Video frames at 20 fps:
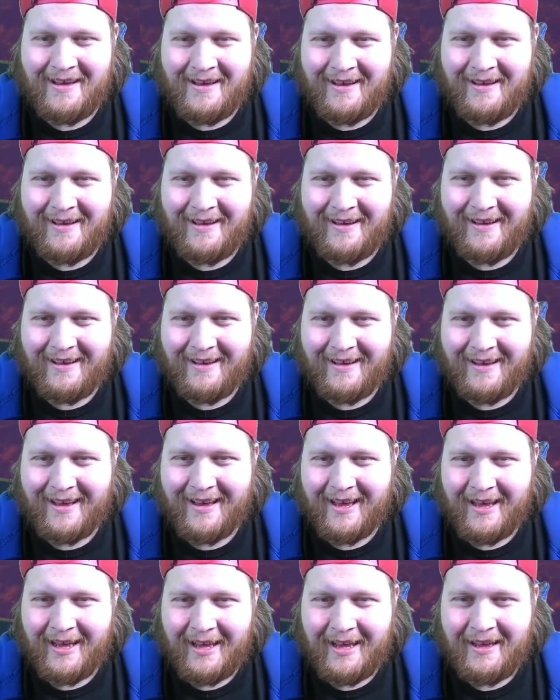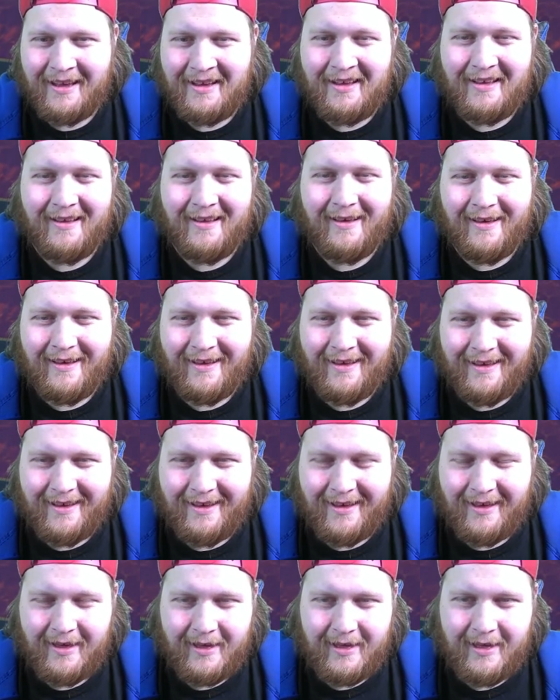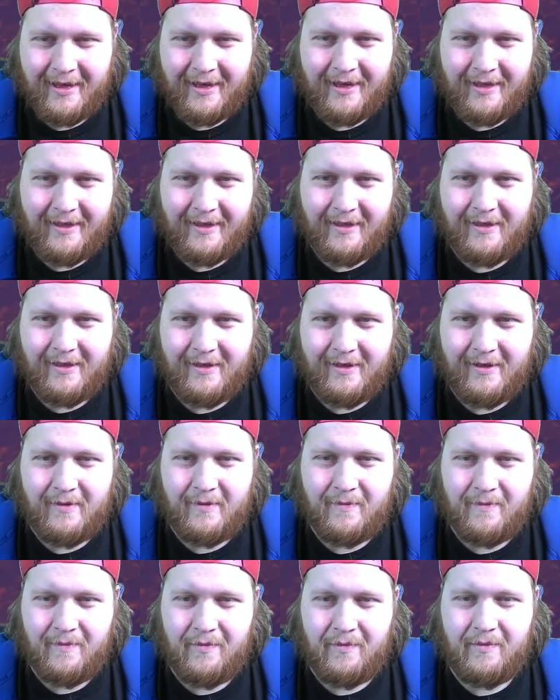[no speech]